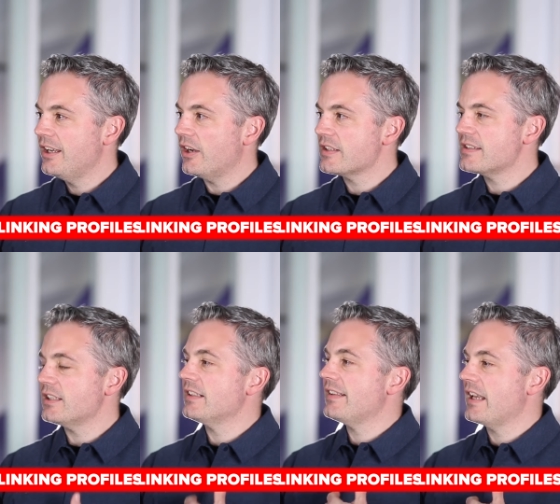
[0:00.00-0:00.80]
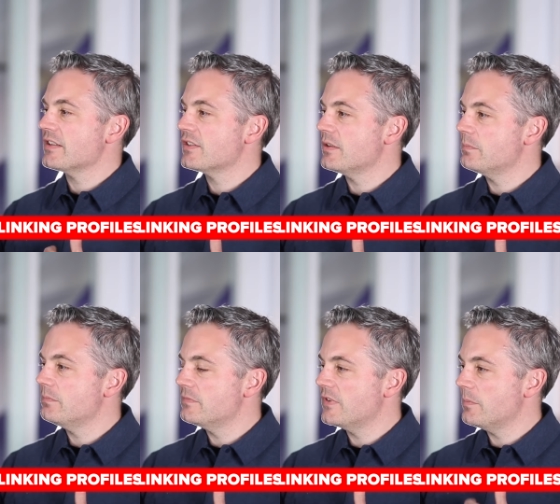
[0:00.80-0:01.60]
are still attached
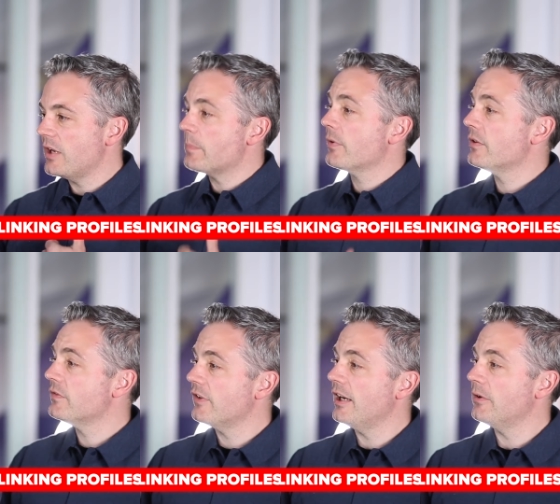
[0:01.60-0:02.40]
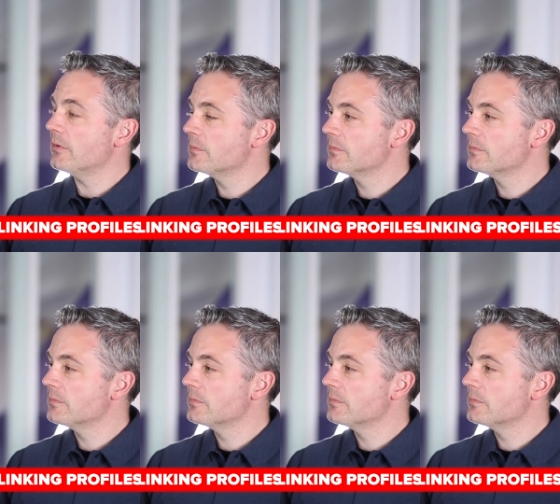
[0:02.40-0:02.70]
to my profile?